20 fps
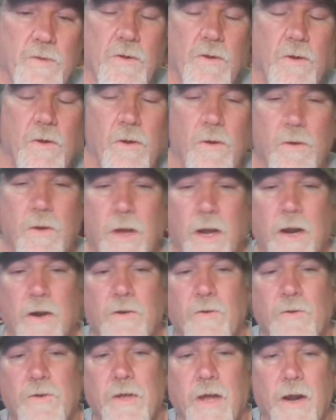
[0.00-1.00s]
how
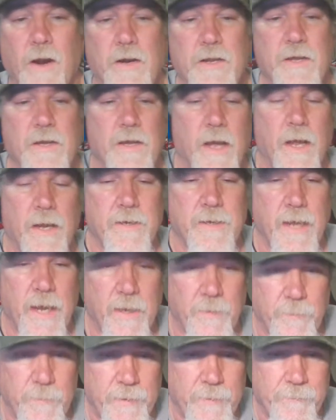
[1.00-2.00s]
do you
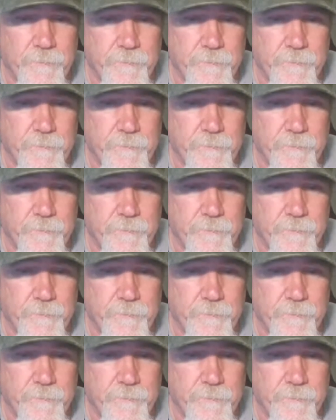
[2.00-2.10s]
contact me?